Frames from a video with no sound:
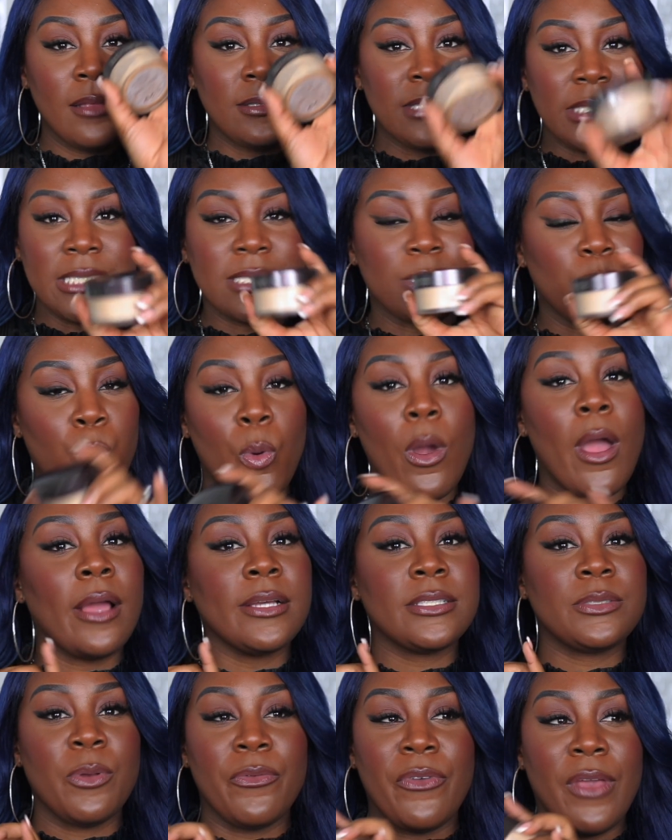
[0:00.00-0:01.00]
this
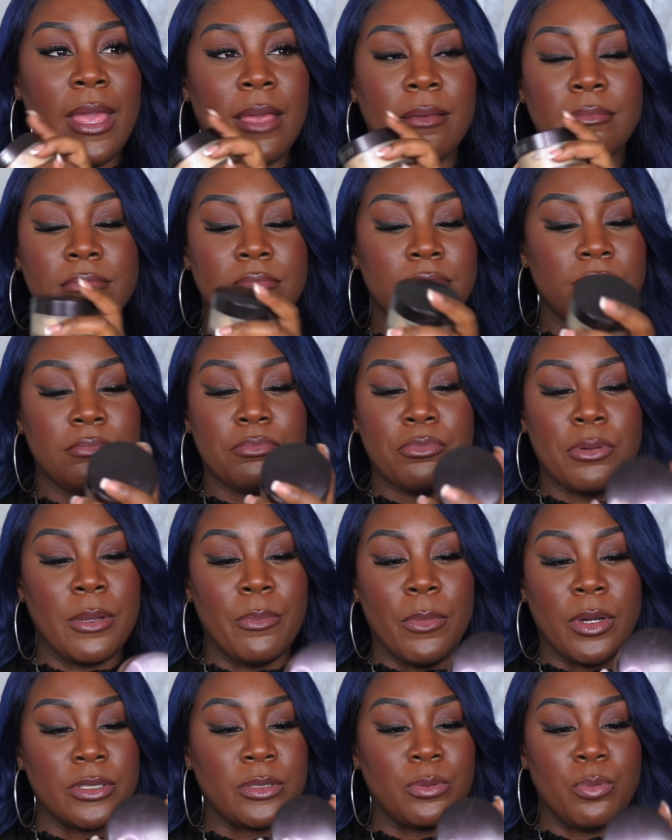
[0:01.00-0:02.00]
works with it
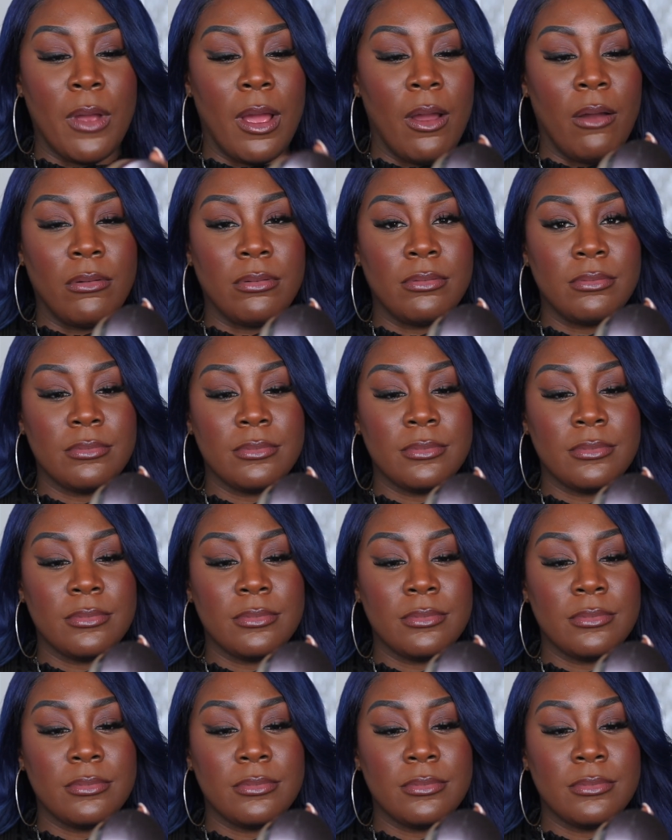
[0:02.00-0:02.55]
pretty much well,